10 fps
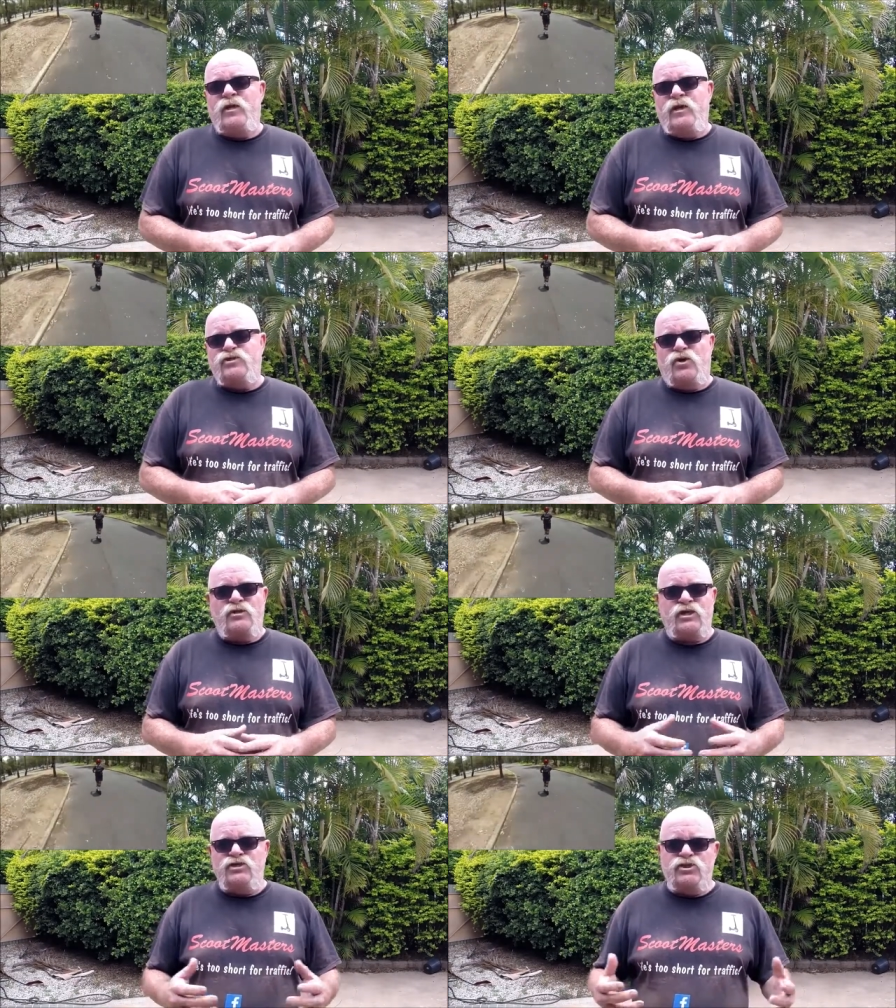It's got a
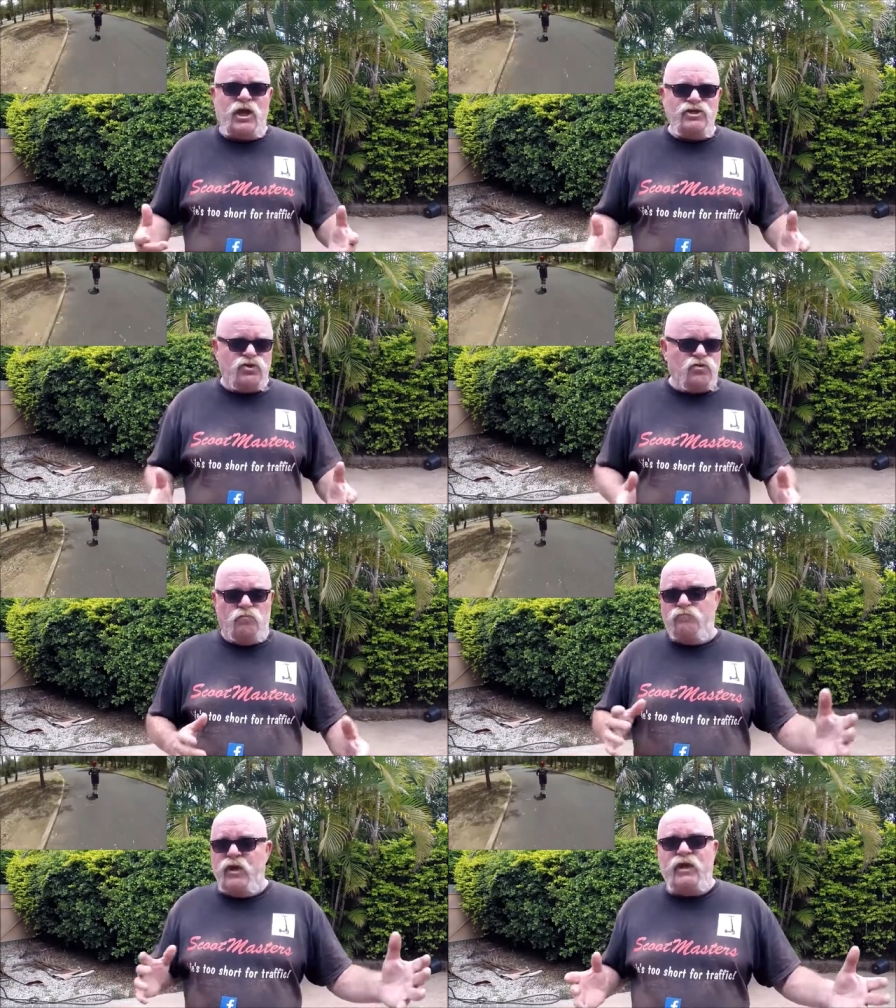sensational
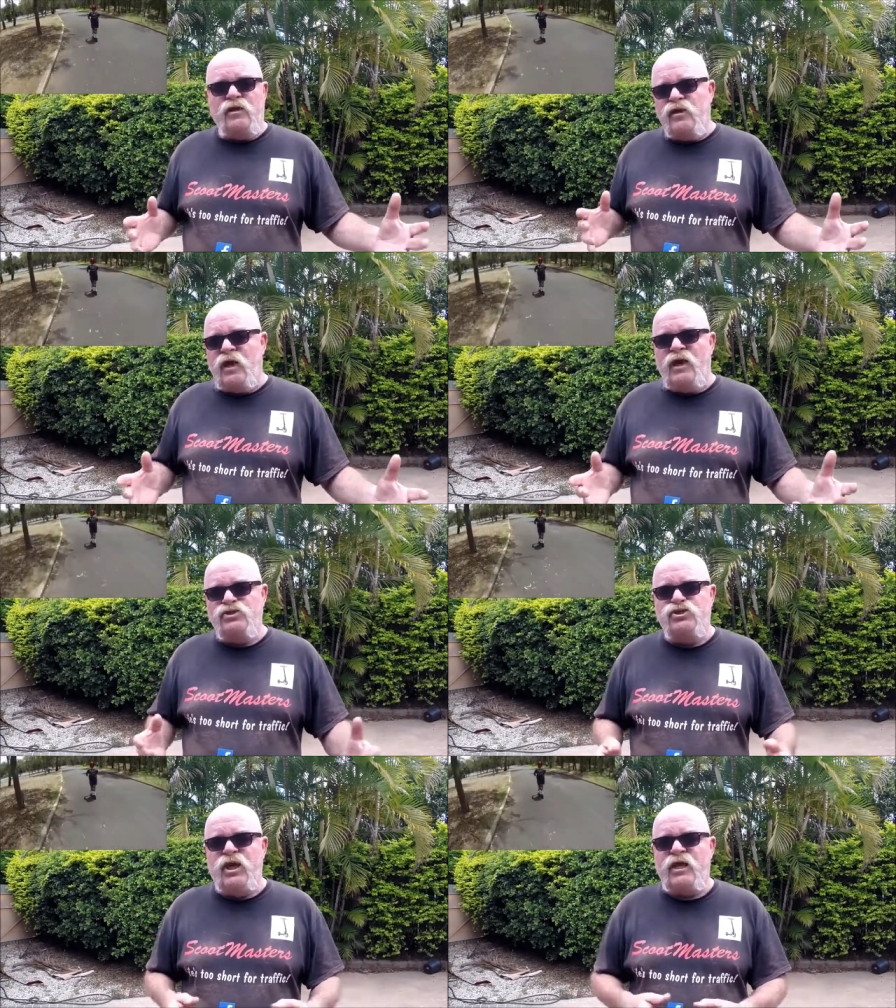big,
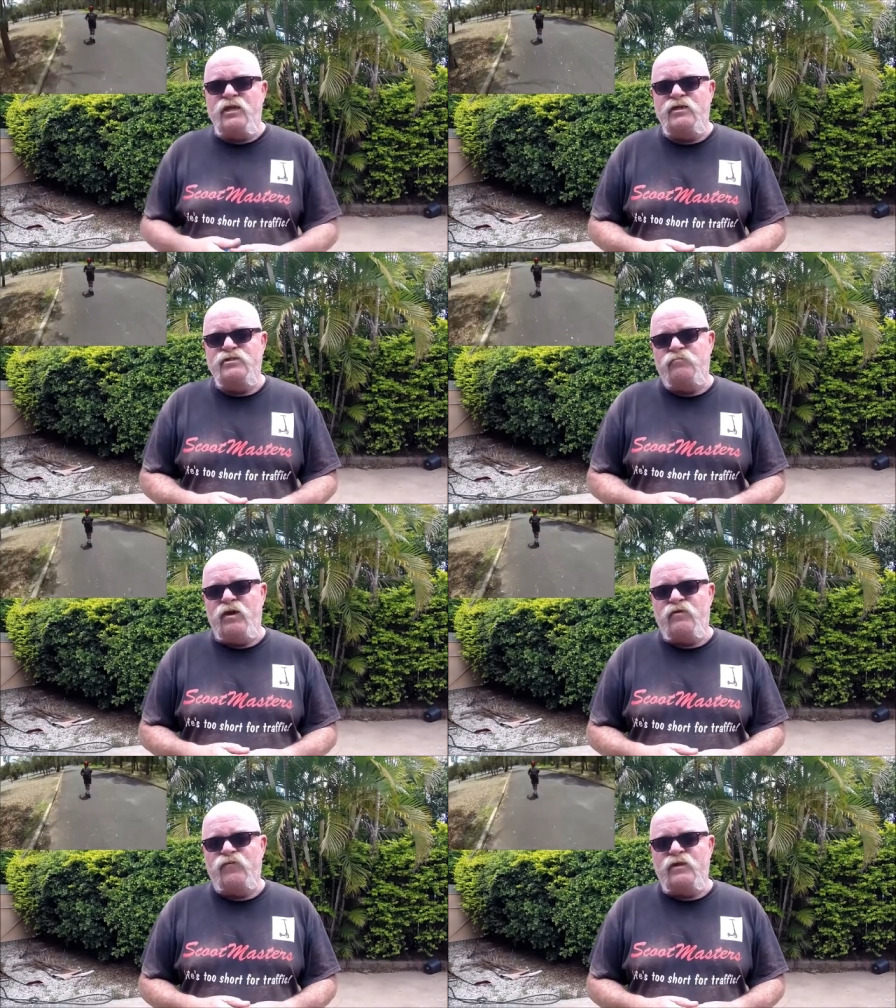large deck, and as a
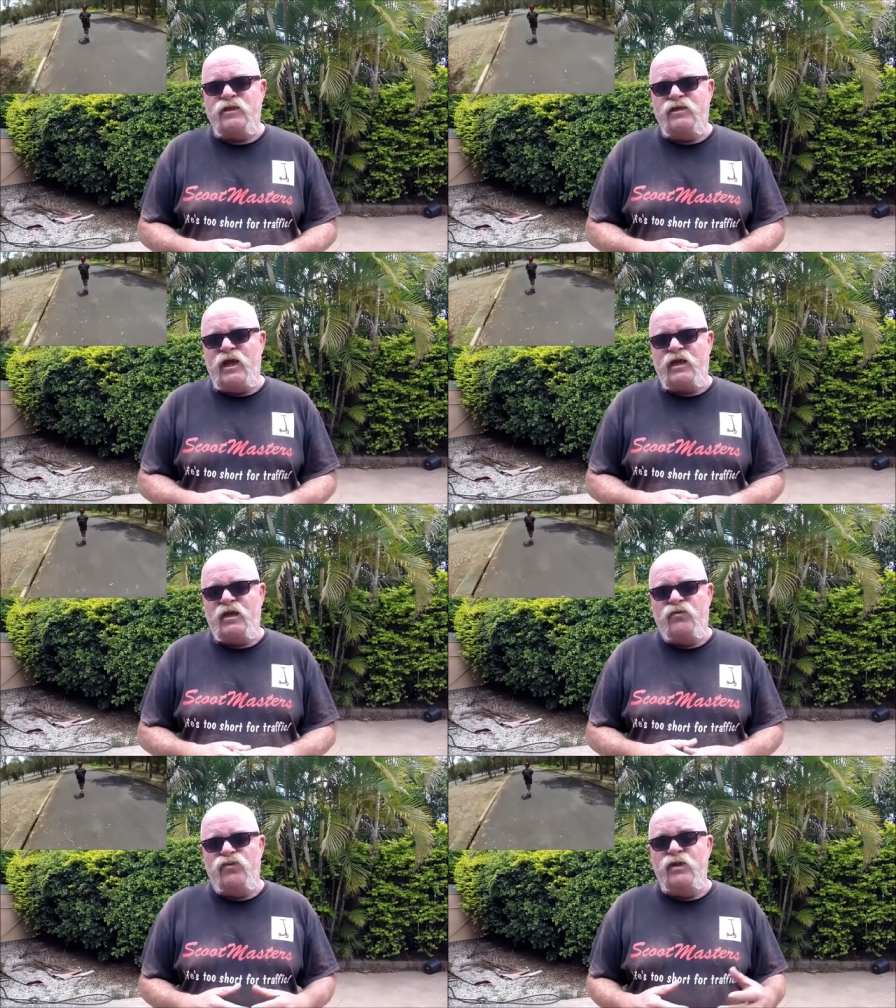matter of fact, the deck
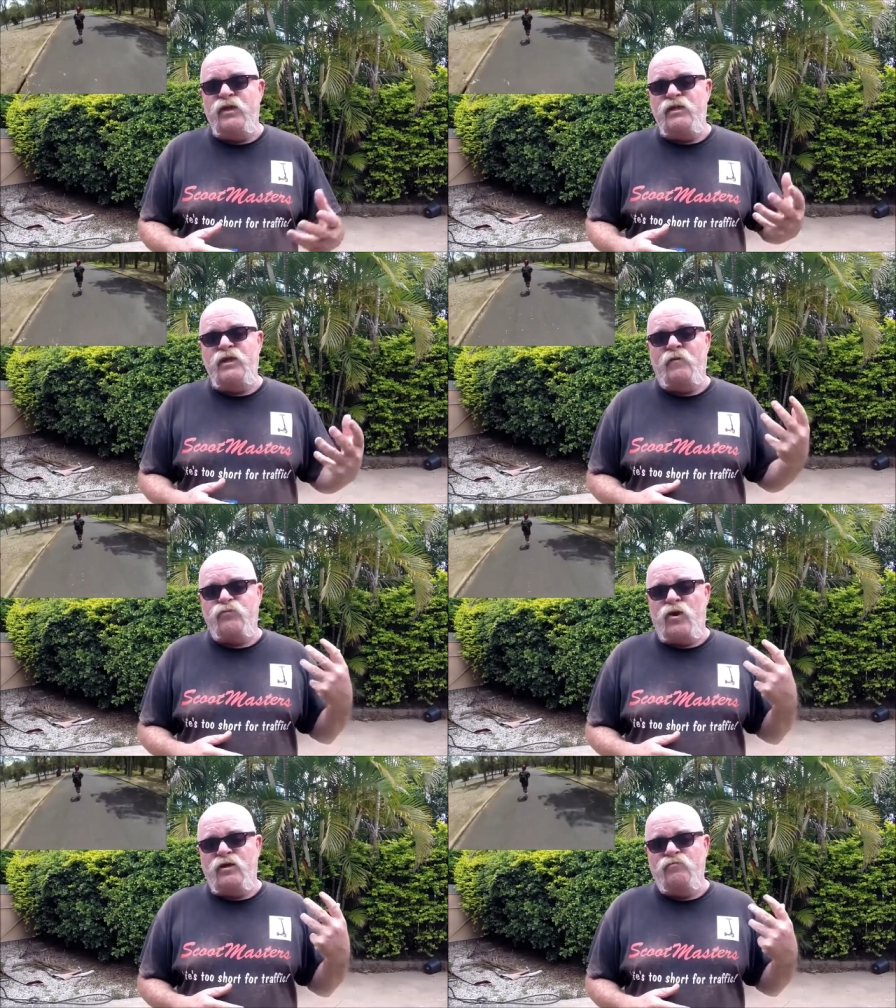on the
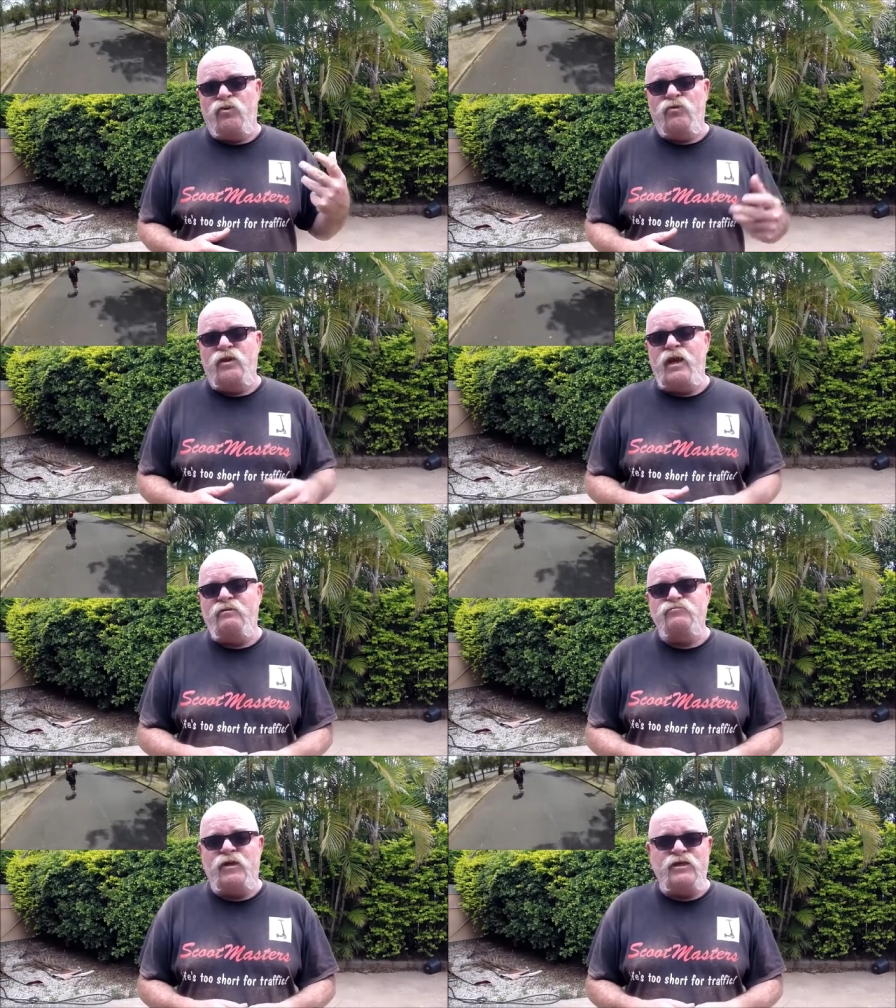upgraded model now
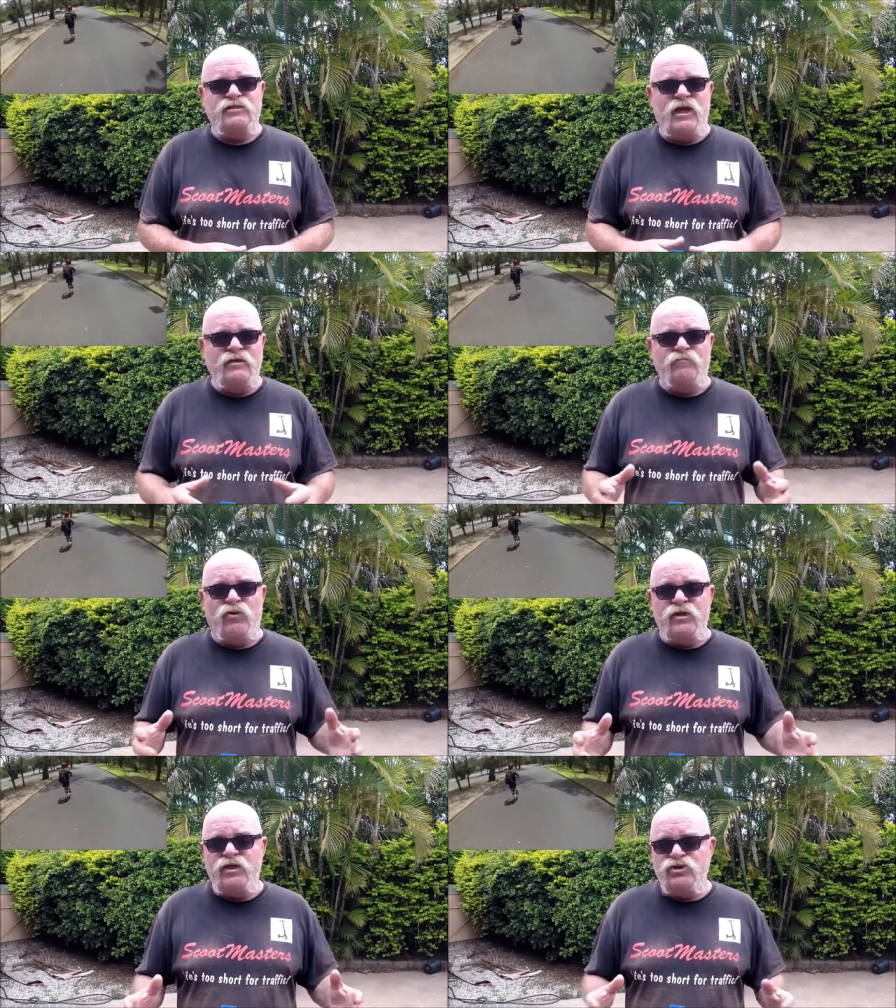has been extended
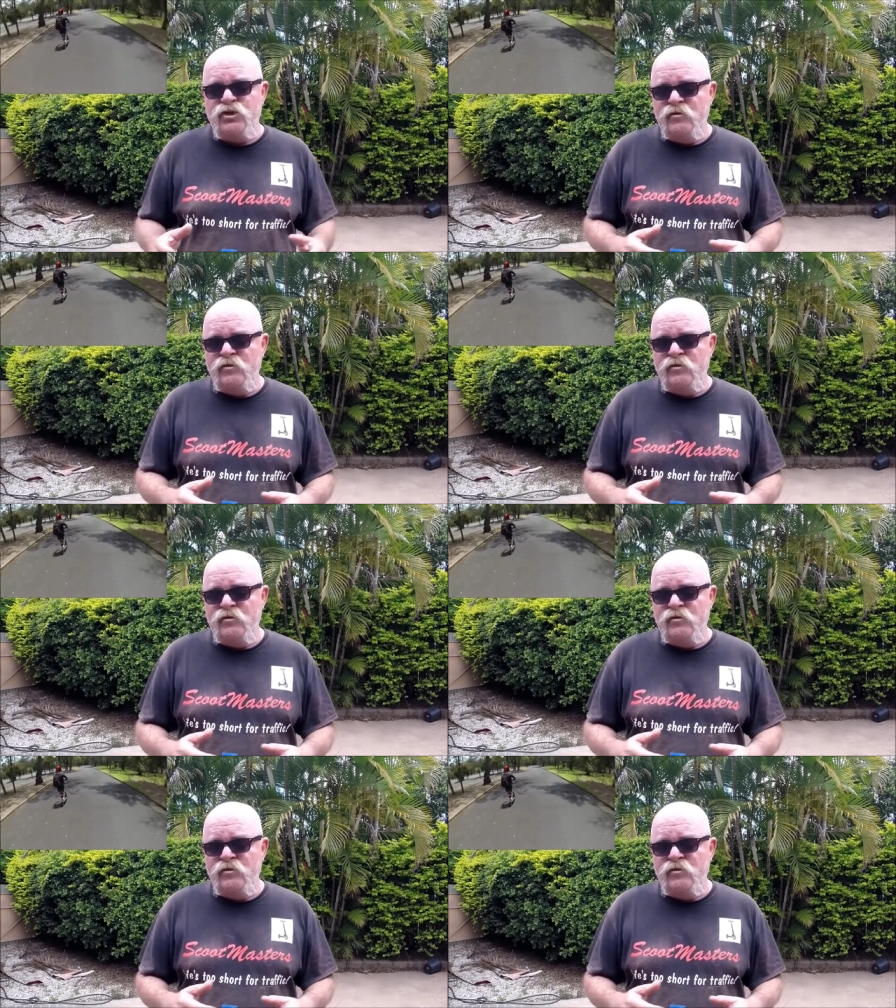by an inch.